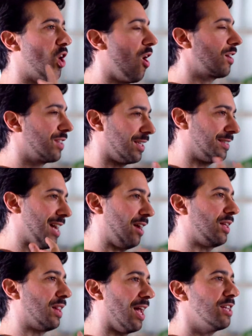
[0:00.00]
talks
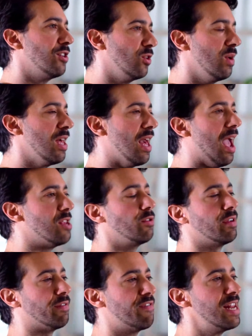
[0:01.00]
exactly like you, and
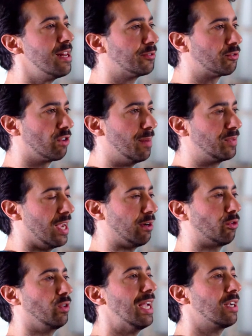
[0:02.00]
you can feed it a script
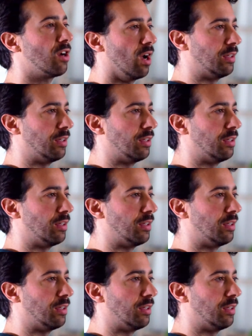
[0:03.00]
and create